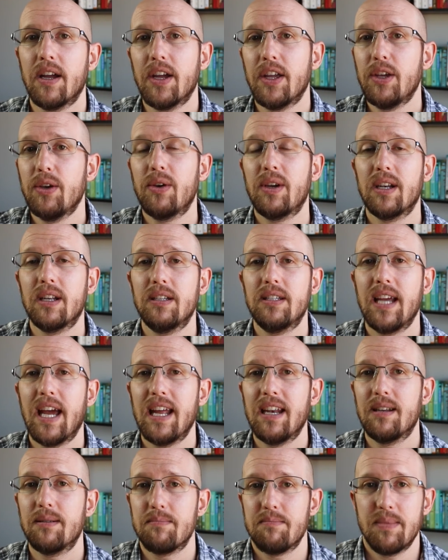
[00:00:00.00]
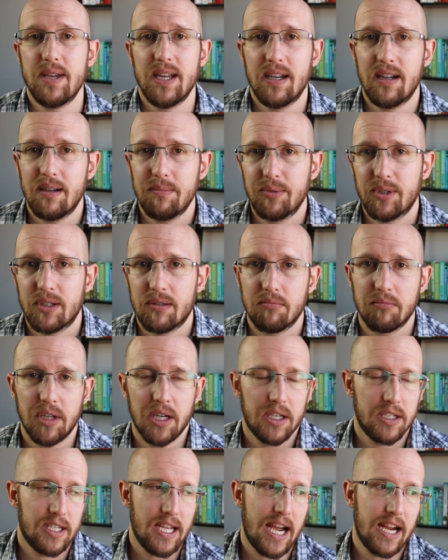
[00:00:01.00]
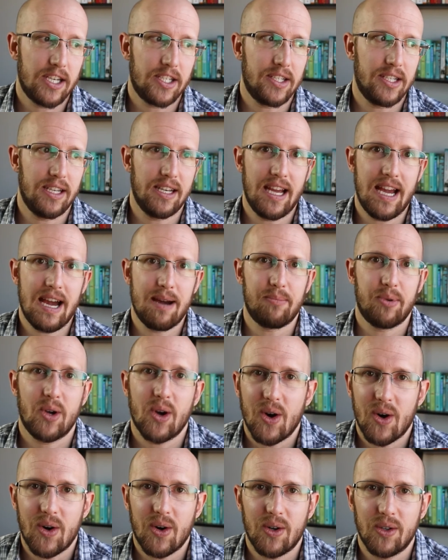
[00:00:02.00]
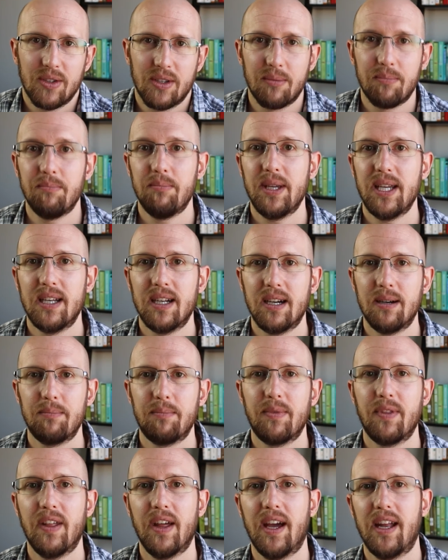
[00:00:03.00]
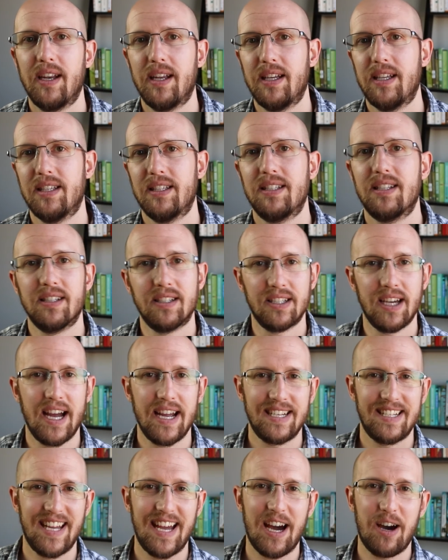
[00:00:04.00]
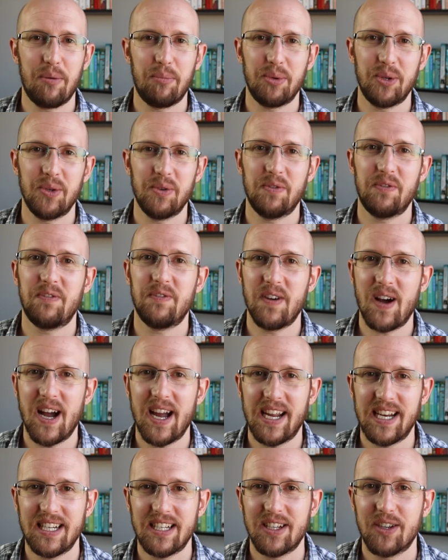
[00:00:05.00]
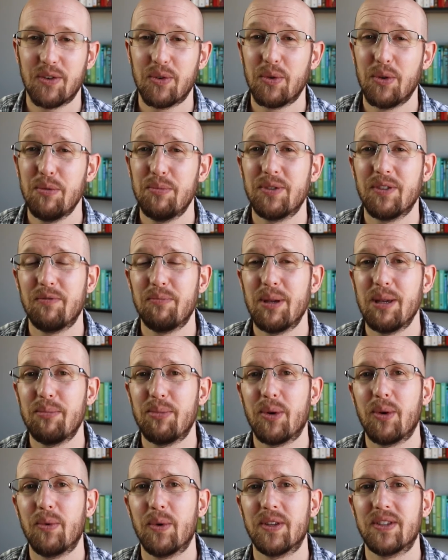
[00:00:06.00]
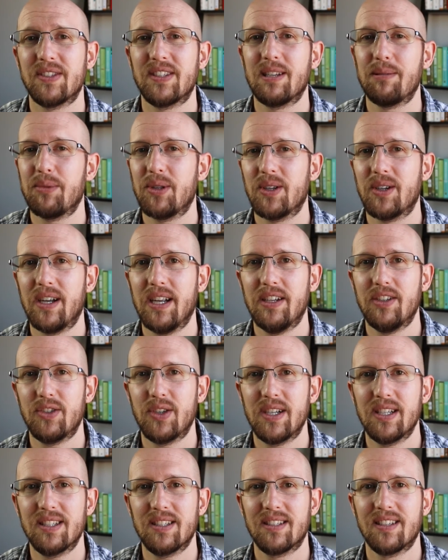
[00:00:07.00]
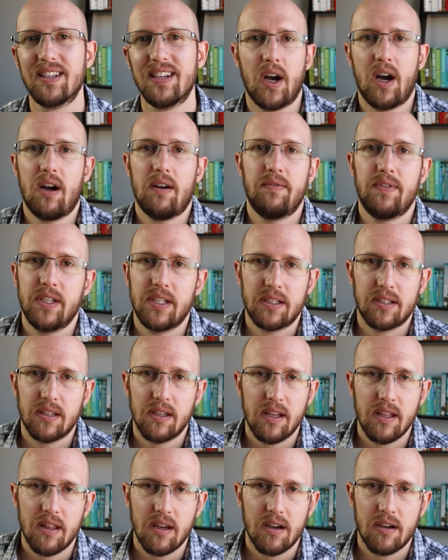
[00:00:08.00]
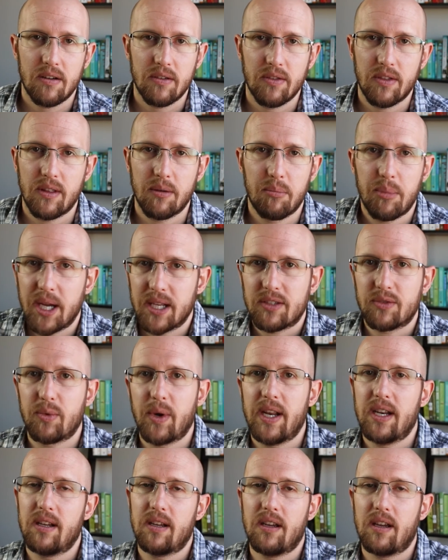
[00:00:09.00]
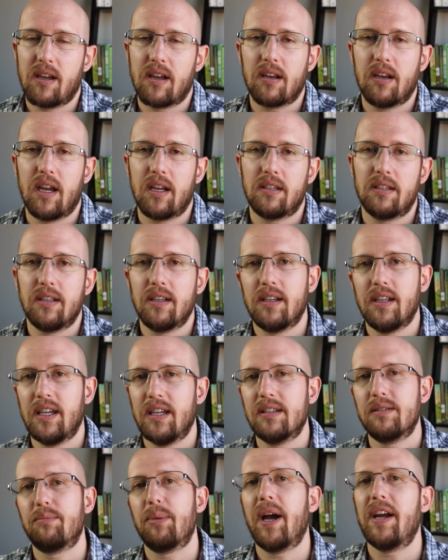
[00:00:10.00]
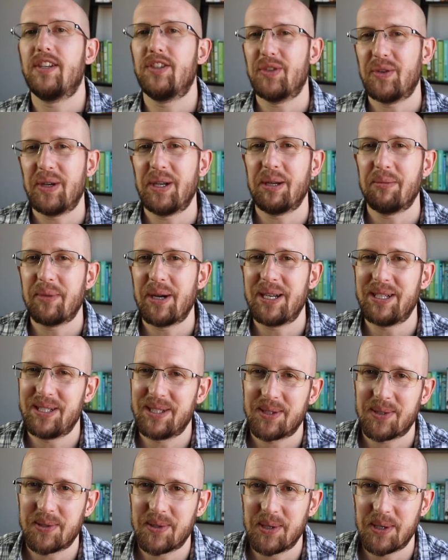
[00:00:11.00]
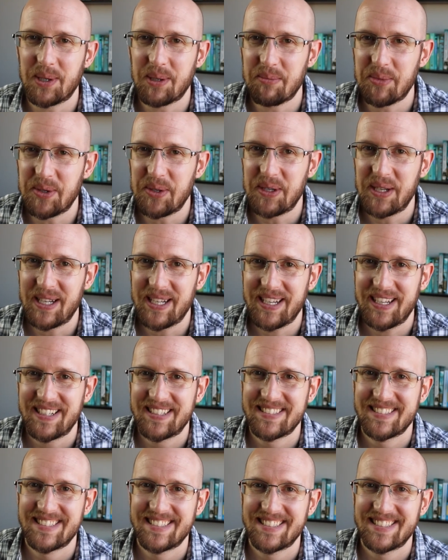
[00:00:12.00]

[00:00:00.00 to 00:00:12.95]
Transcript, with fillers: You can attend meetups. There's actually an app called Meetup that is designed to help you find groups of people with similar interests. Obviously, though, the best way to get connected is by joining my Discord community.